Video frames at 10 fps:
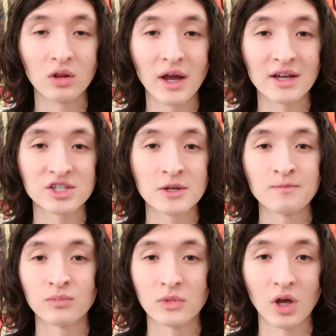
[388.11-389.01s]
or less
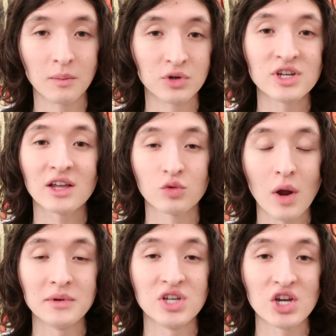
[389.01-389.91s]
protect the
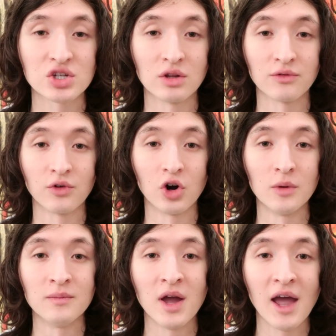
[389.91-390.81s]
reputation of the
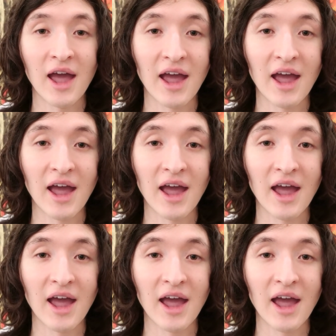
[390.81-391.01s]
firm,